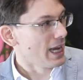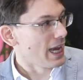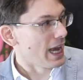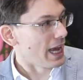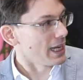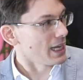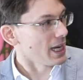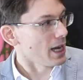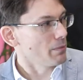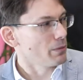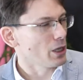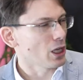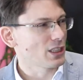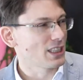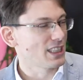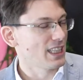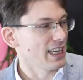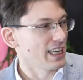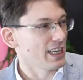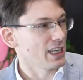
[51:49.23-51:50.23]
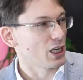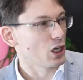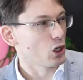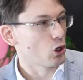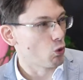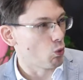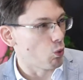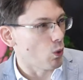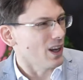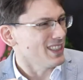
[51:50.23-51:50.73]
And I'm not saying
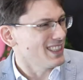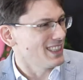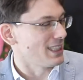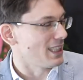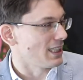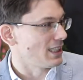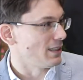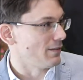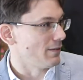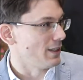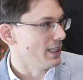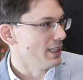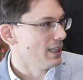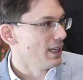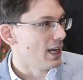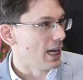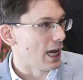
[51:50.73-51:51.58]
quantitatively,